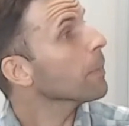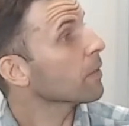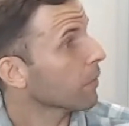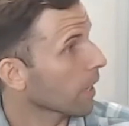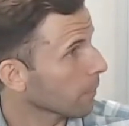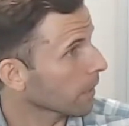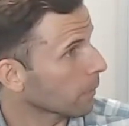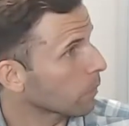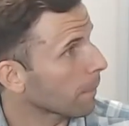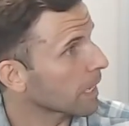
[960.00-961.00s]

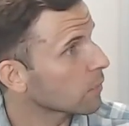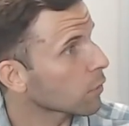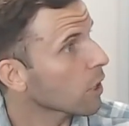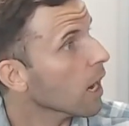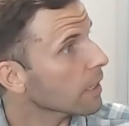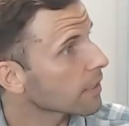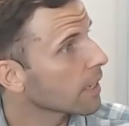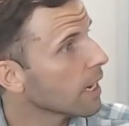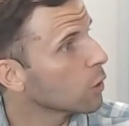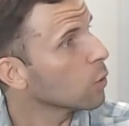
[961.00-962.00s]
family. That means for
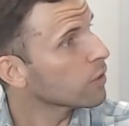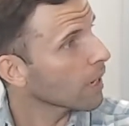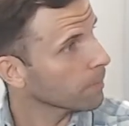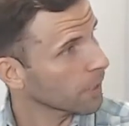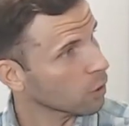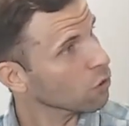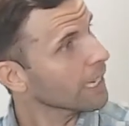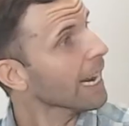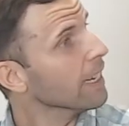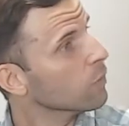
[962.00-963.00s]
us, doing something
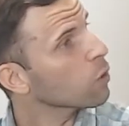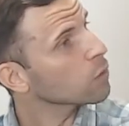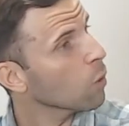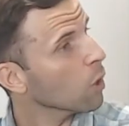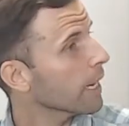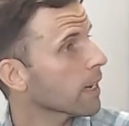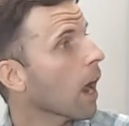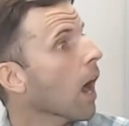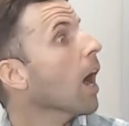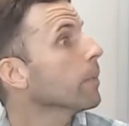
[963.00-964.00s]
creative was more like a
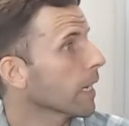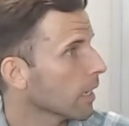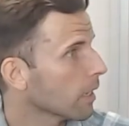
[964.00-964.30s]
hobby.